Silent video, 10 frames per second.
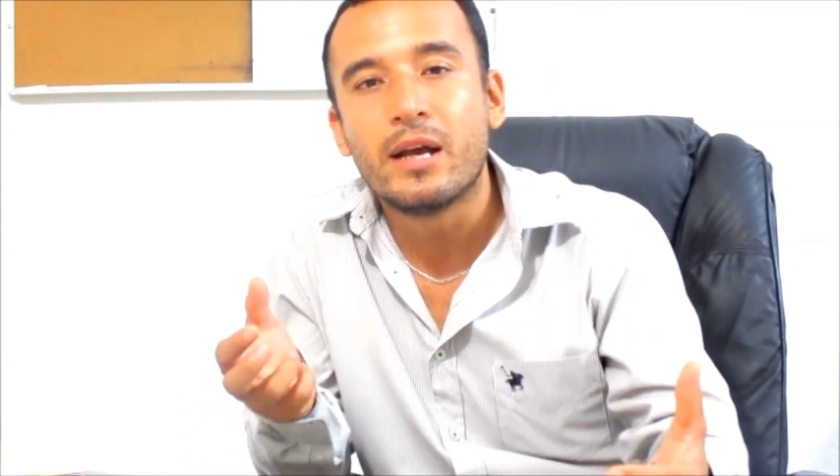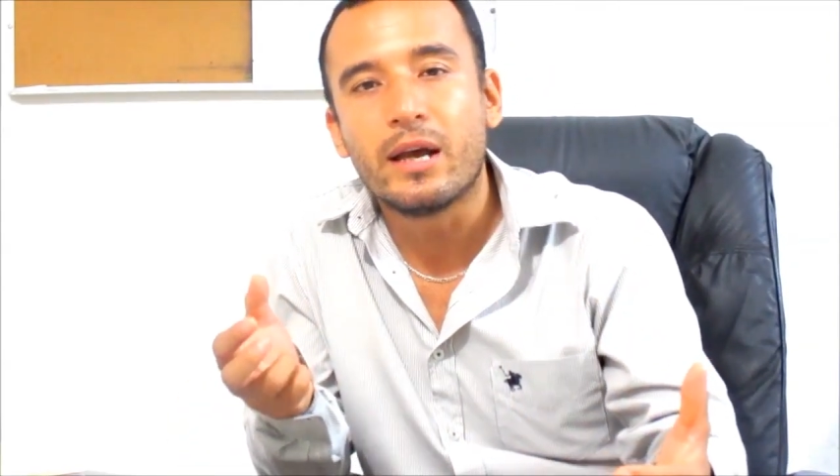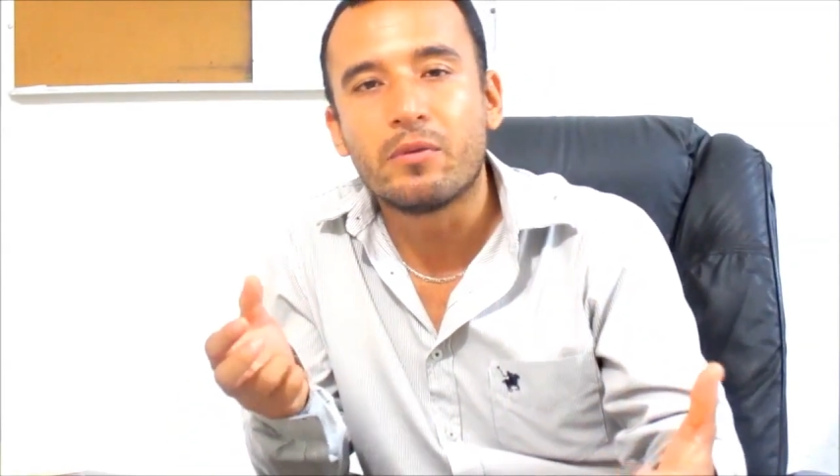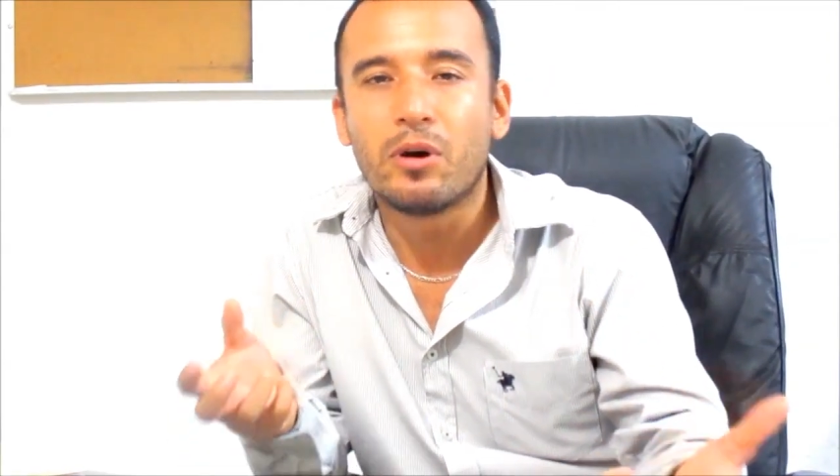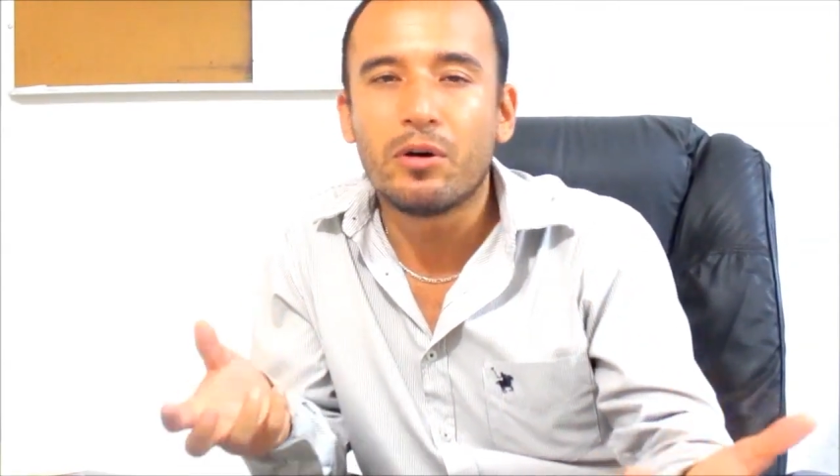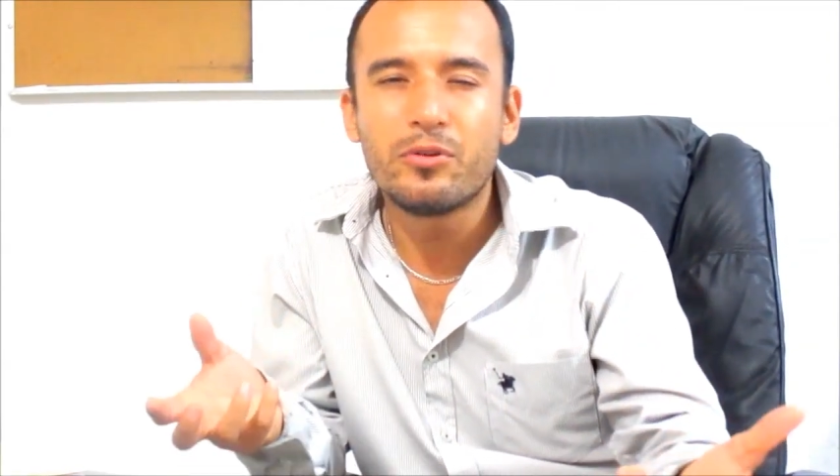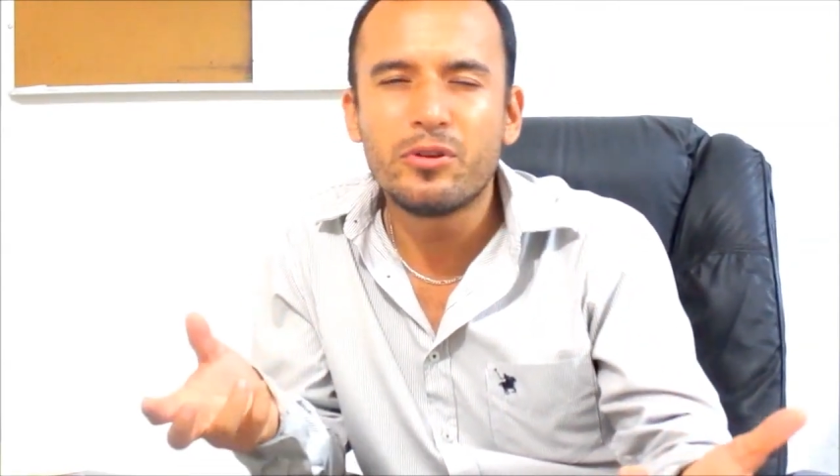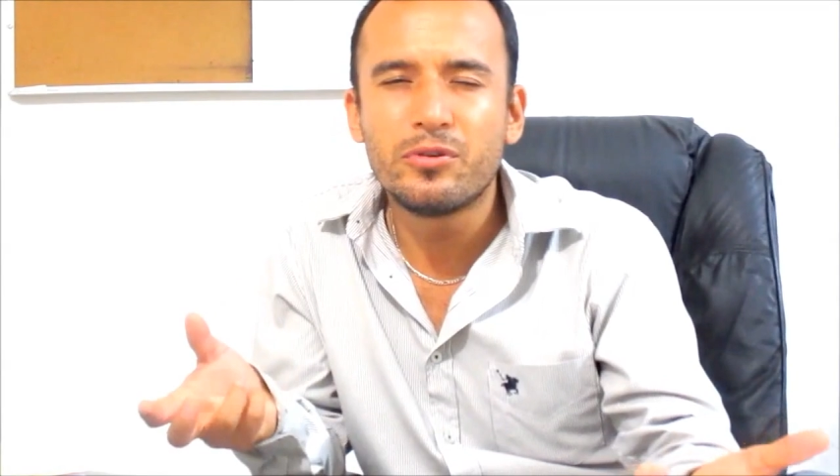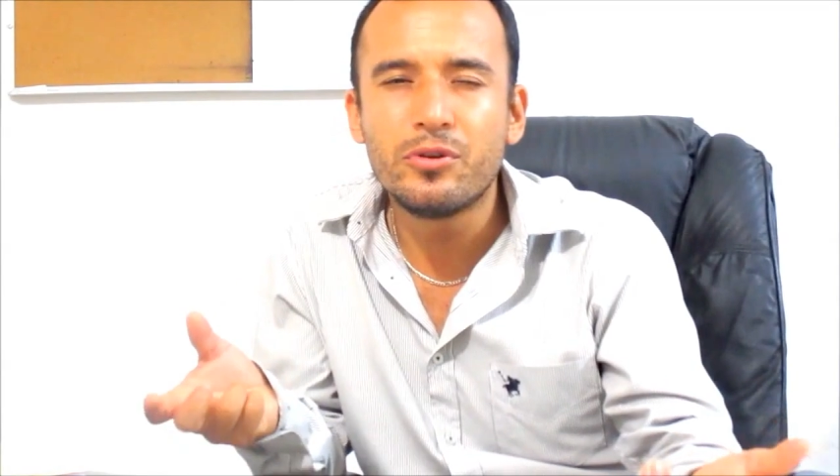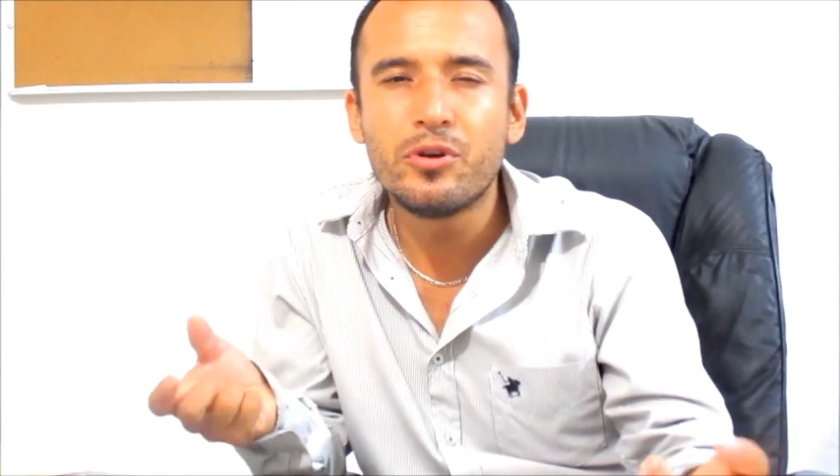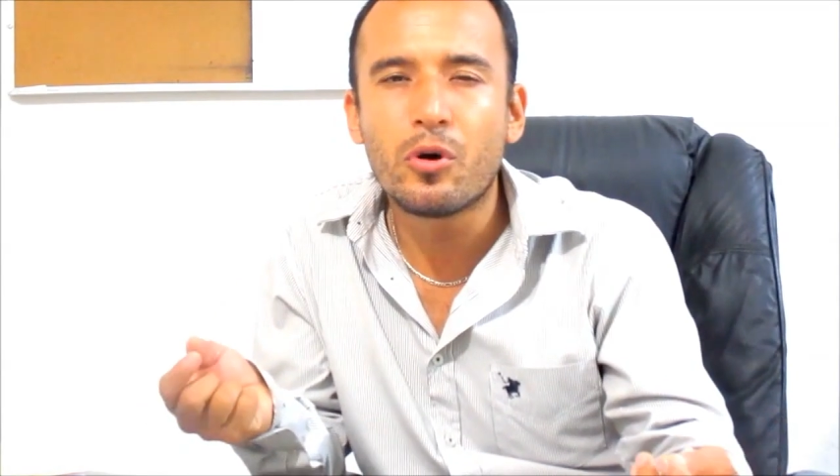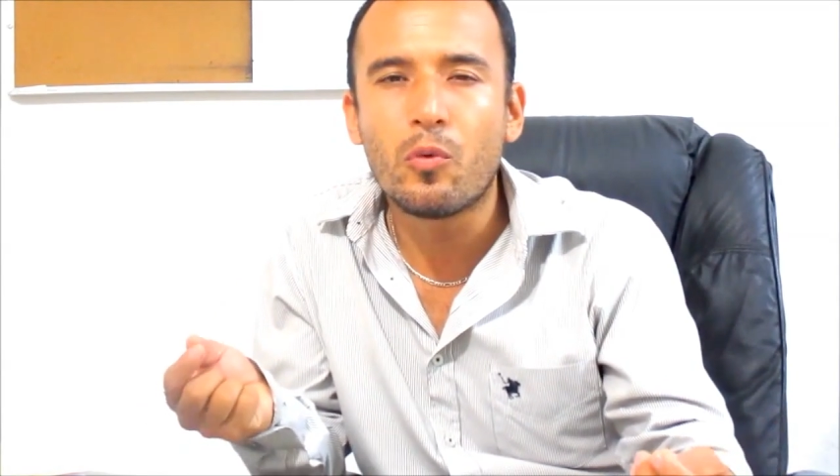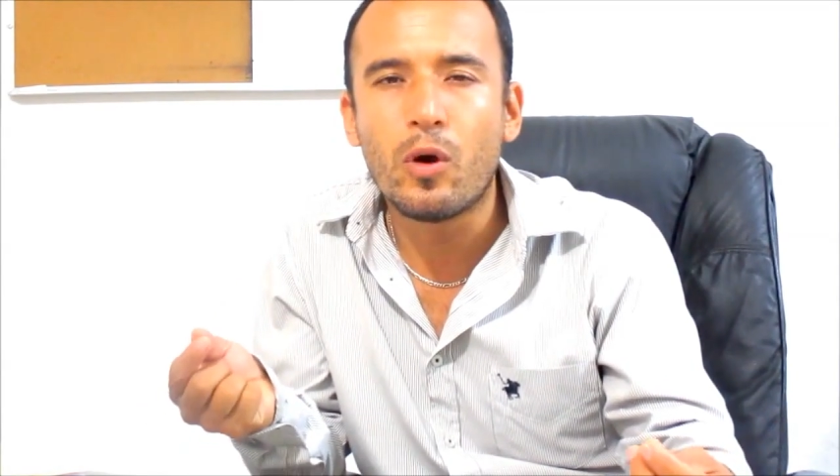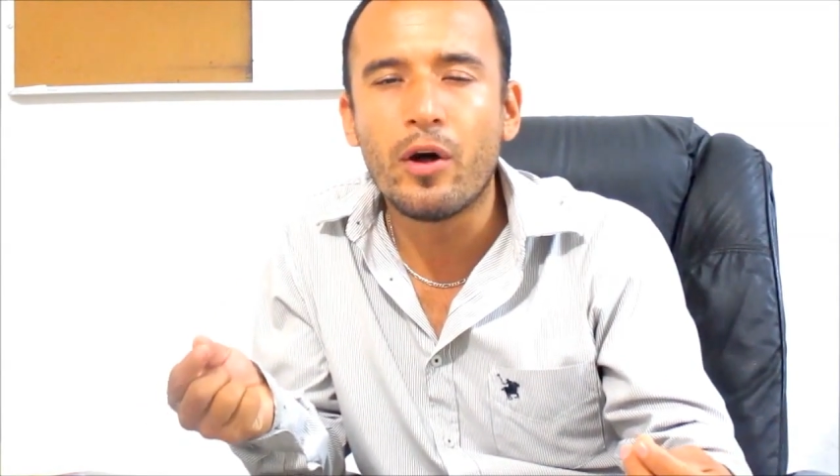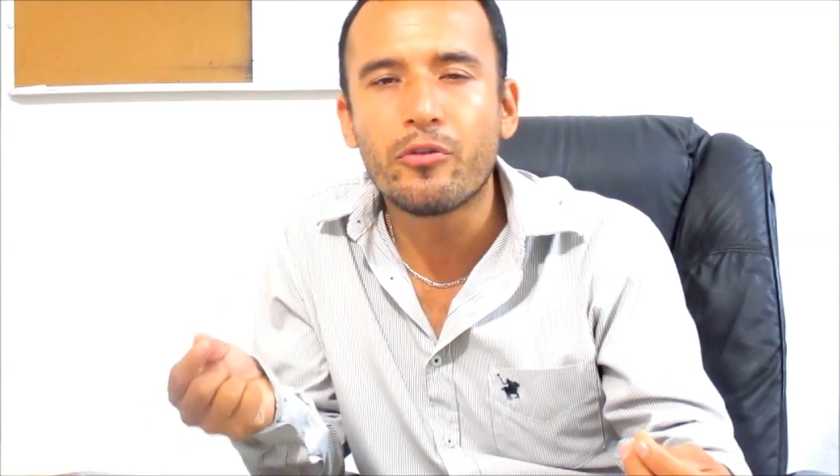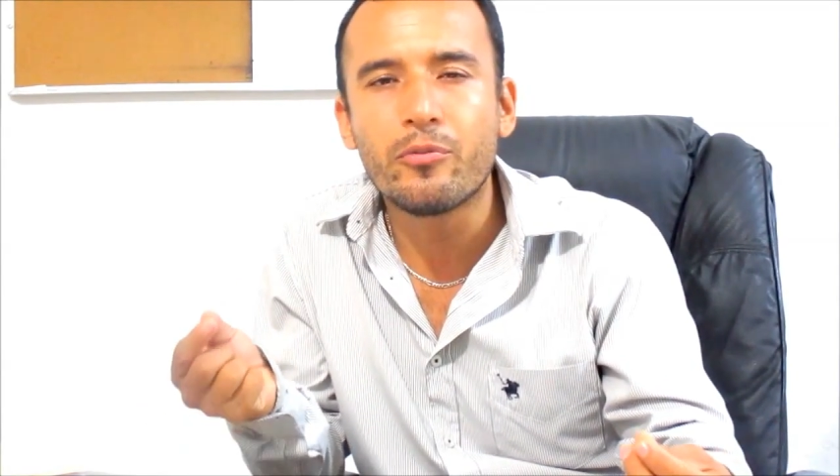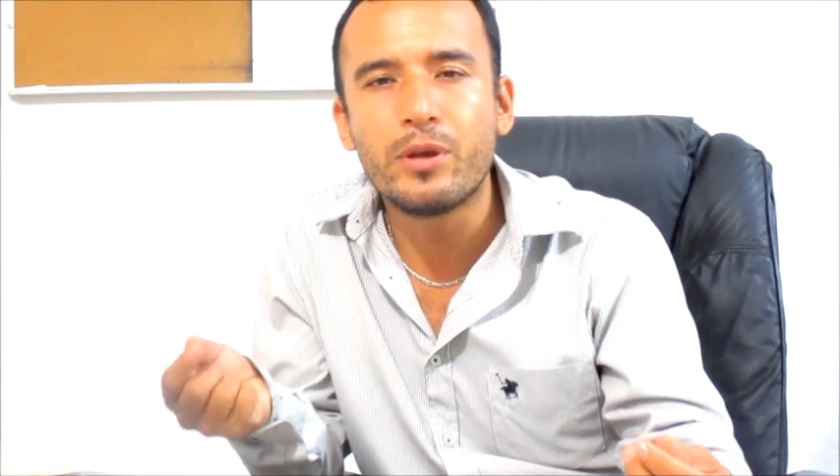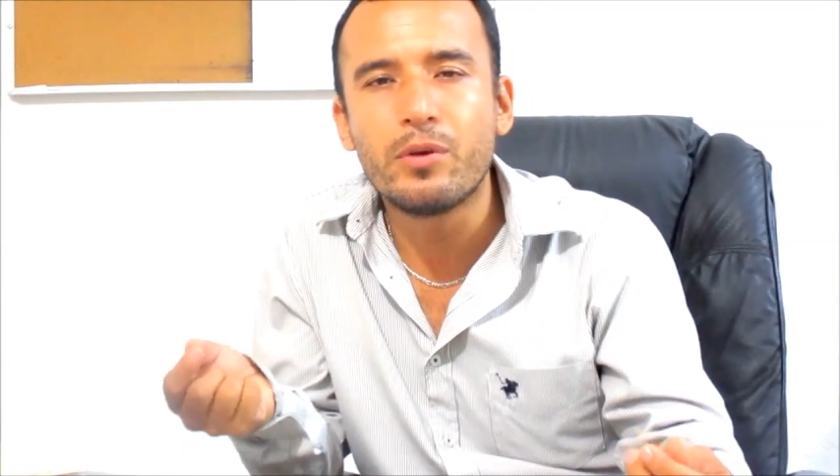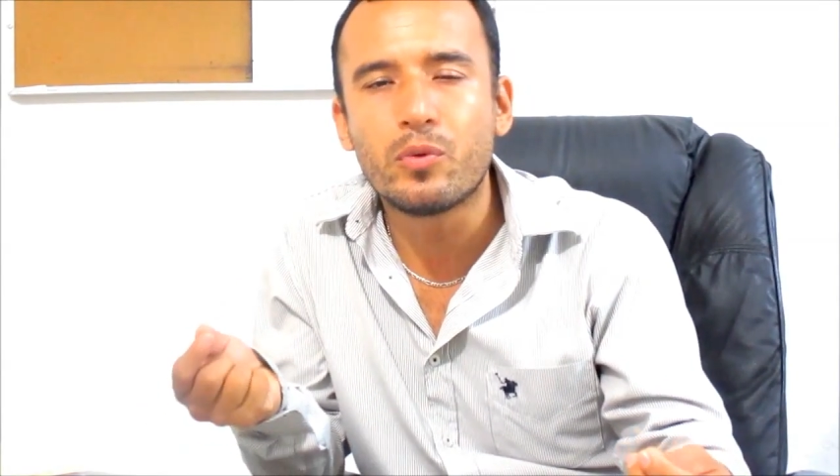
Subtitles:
and well, you don't want to be